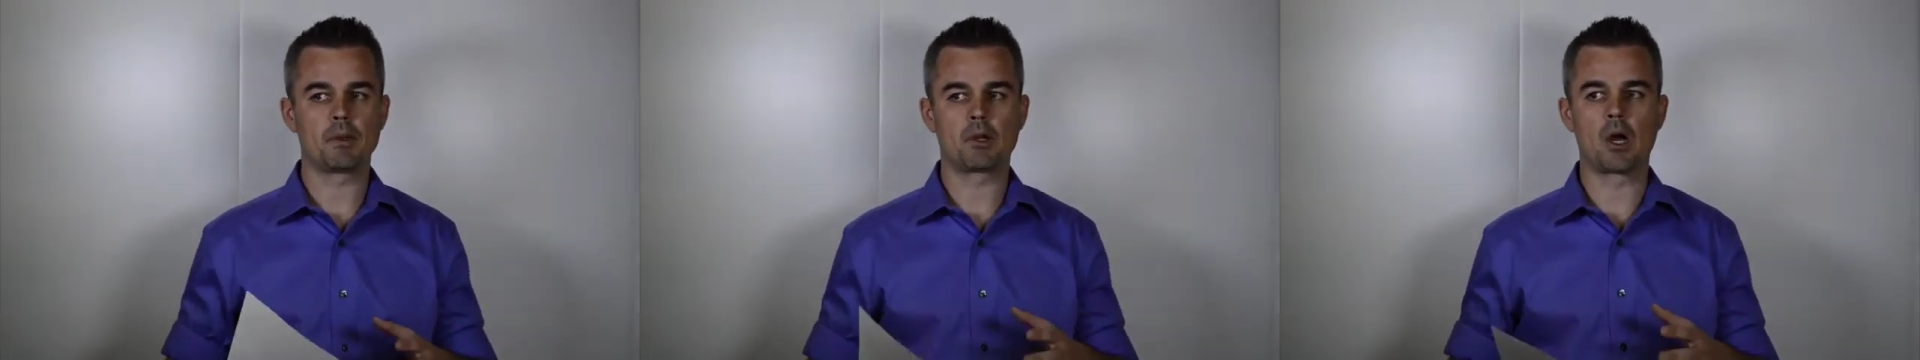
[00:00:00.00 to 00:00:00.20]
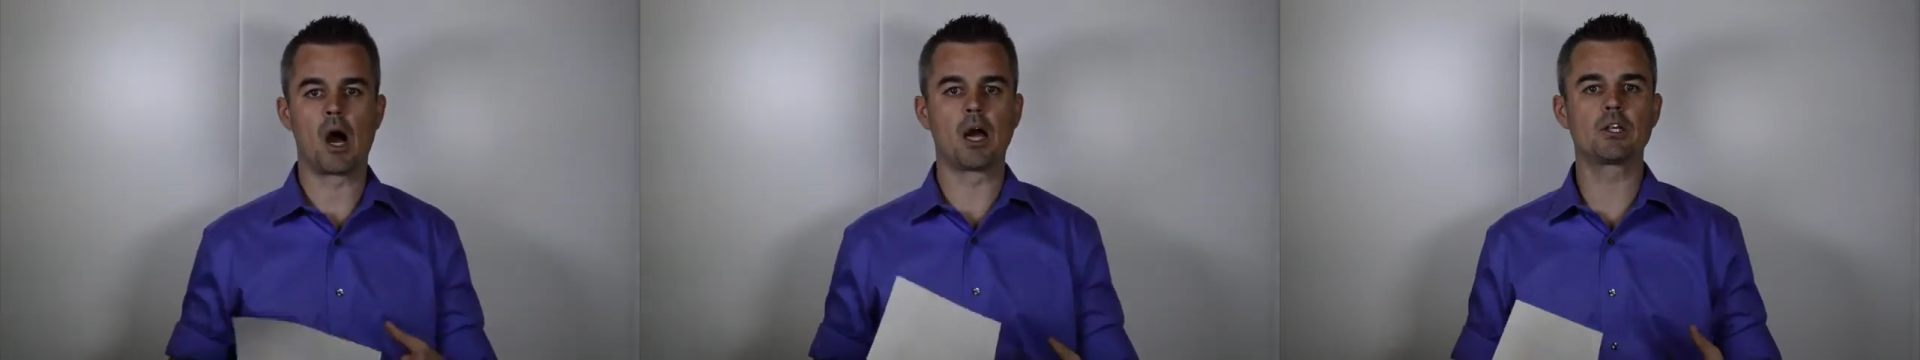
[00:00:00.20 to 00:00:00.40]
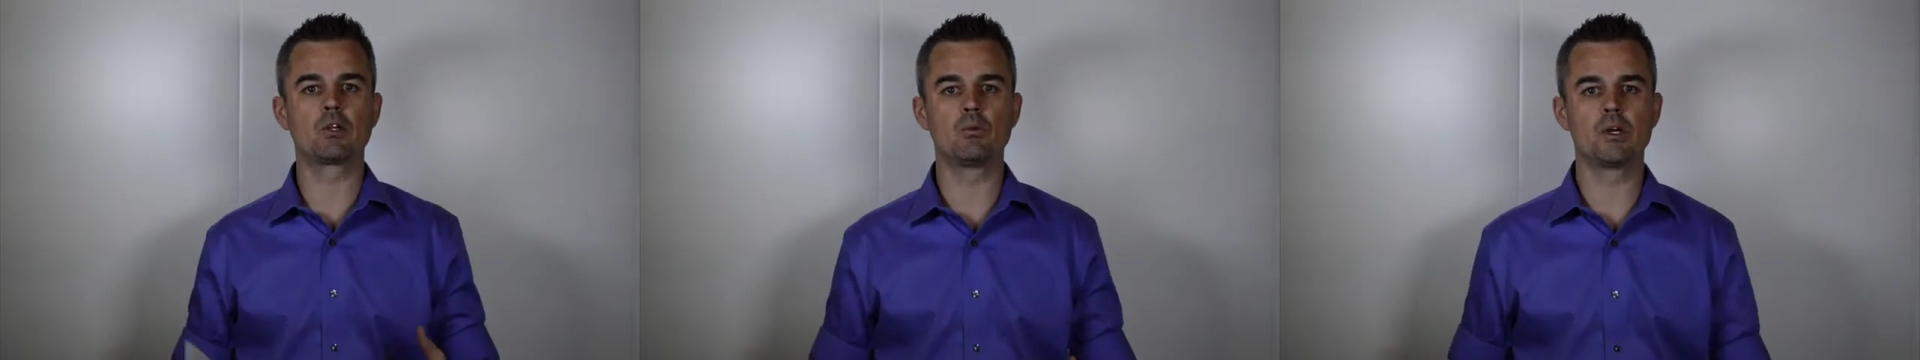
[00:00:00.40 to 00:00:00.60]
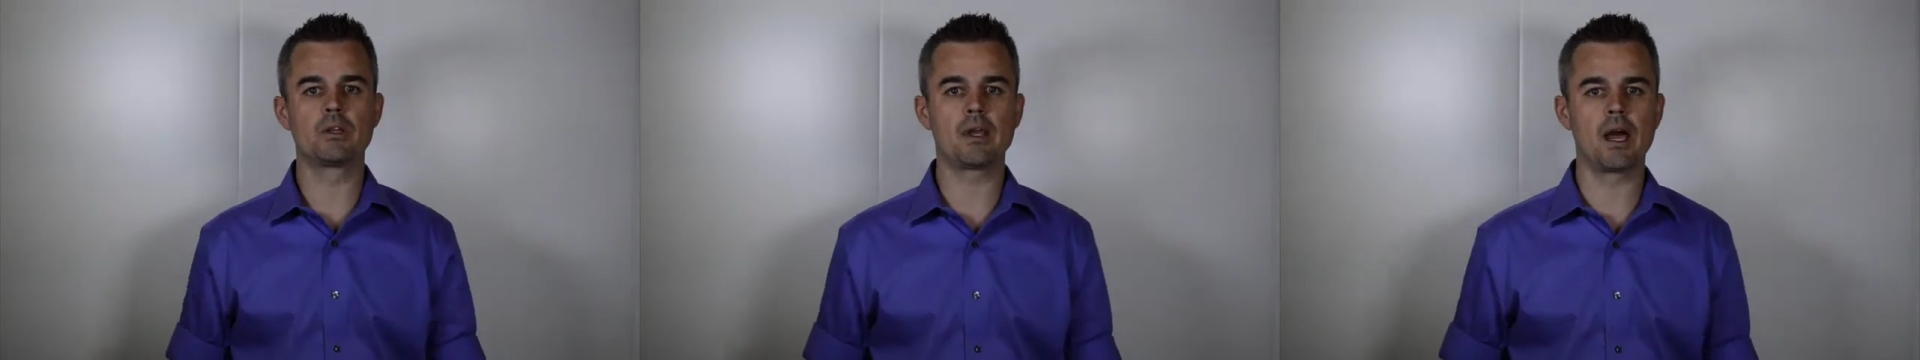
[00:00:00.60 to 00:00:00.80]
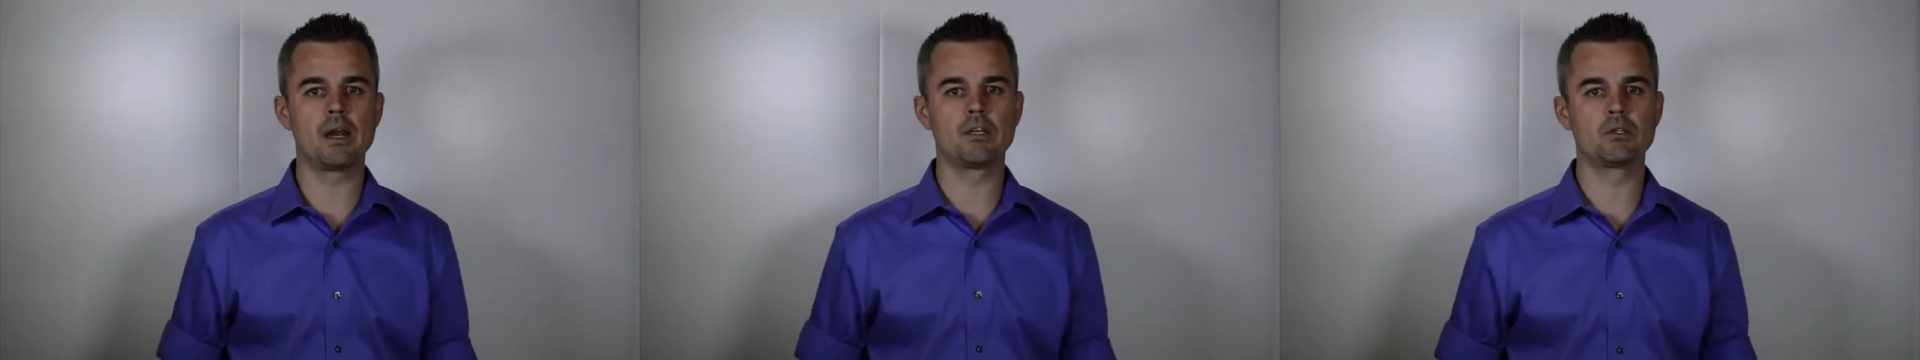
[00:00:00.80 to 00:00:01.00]
caution with
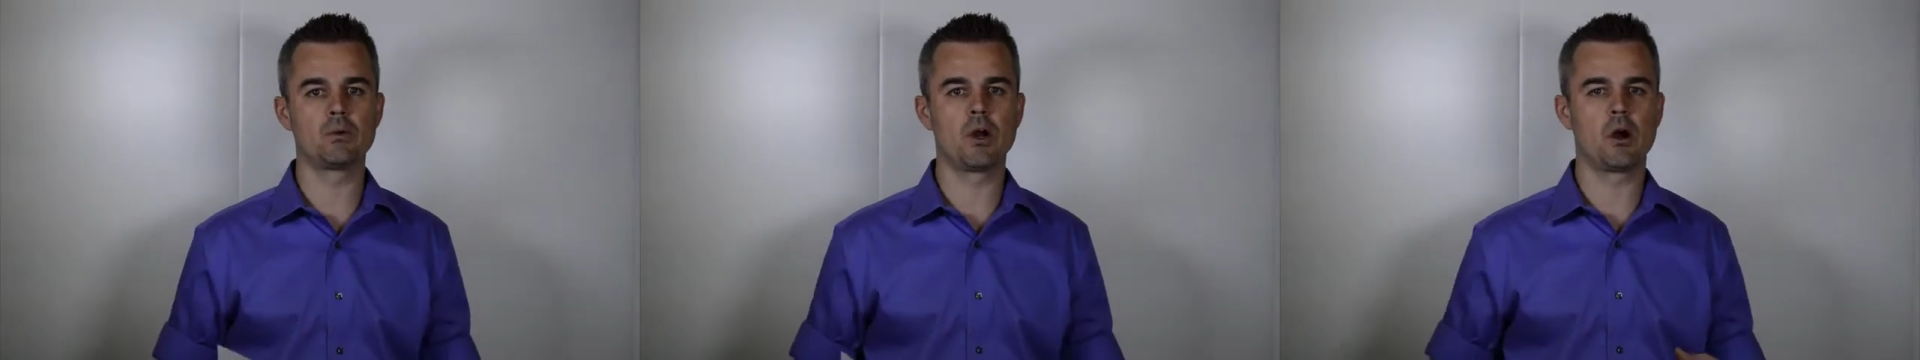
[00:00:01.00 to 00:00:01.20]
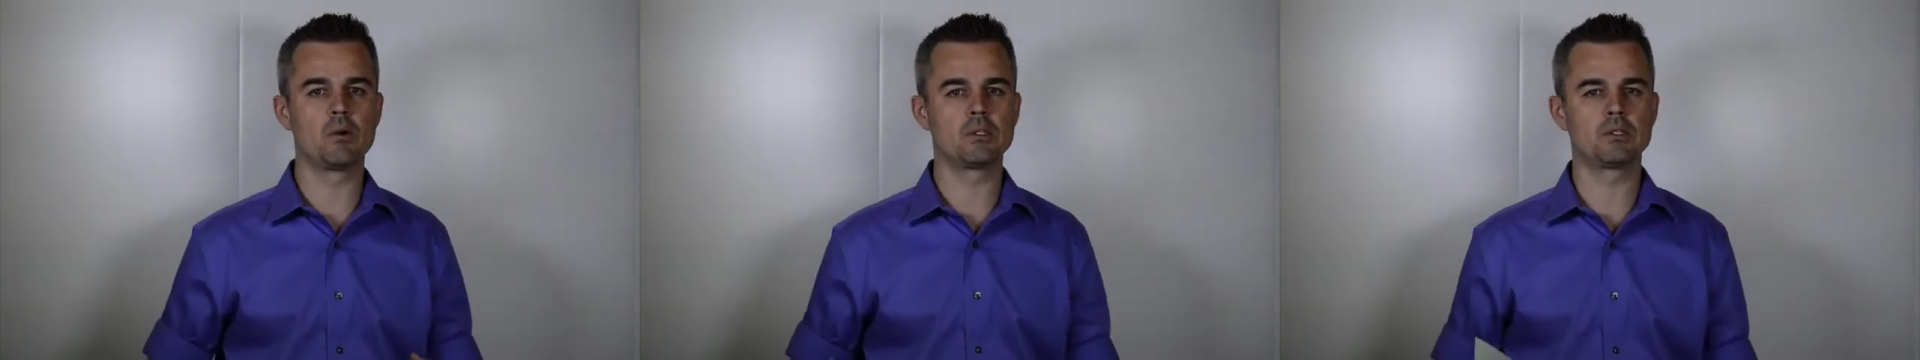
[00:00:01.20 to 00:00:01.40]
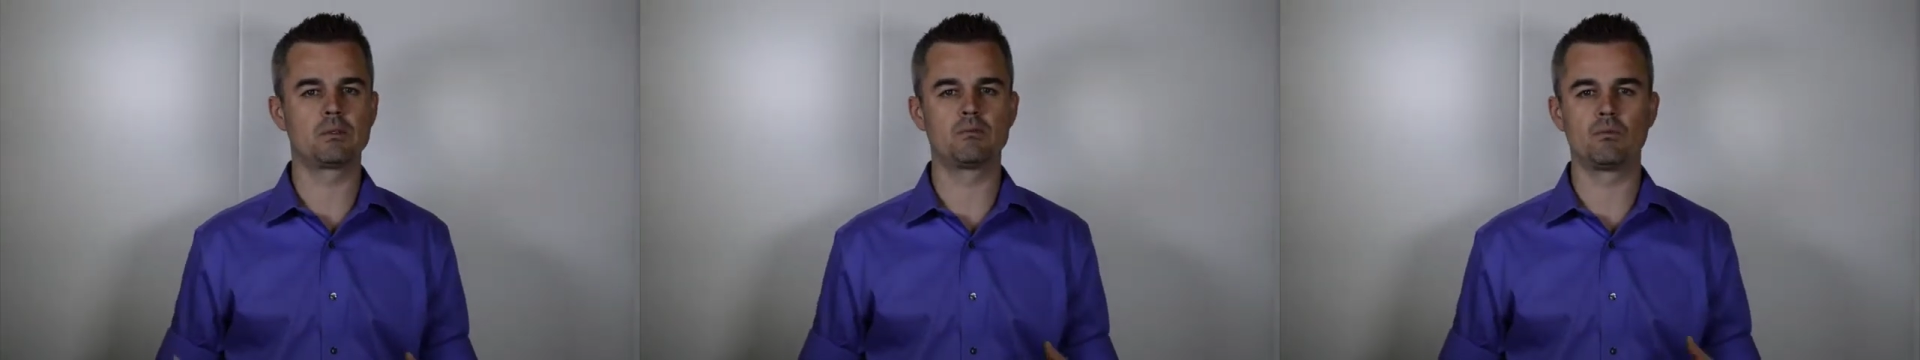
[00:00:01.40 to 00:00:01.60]
that is we always